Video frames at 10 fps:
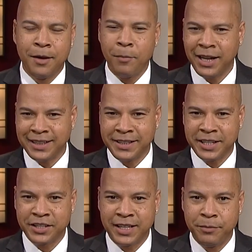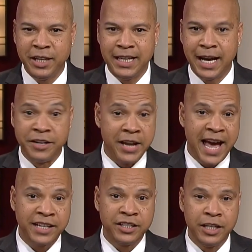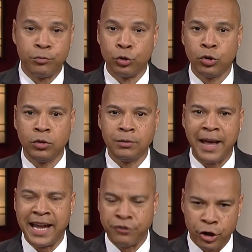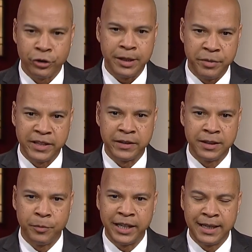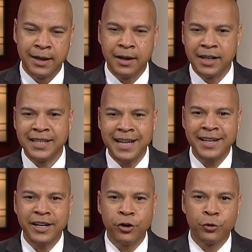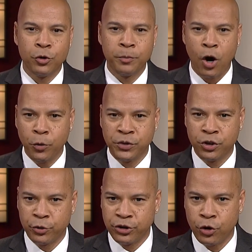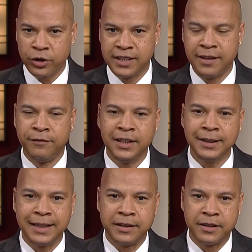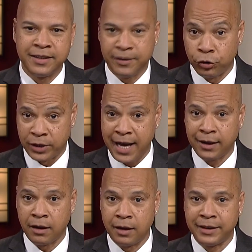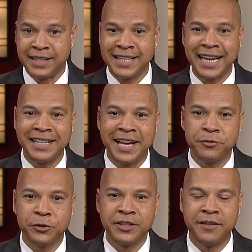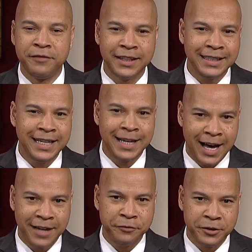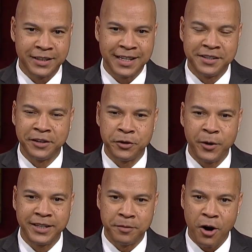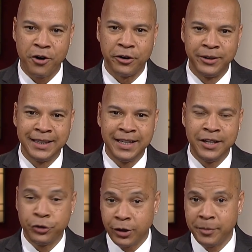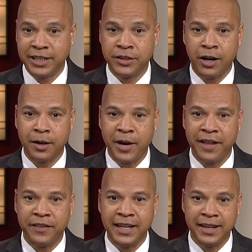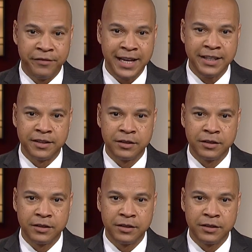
Politics can be a nasty, brutal, and dirty business, but a San Diego group hopes to restore civility to civil dialogue. The second annual Civility Conference gets underway tomorrow. Joining me to talk about the event is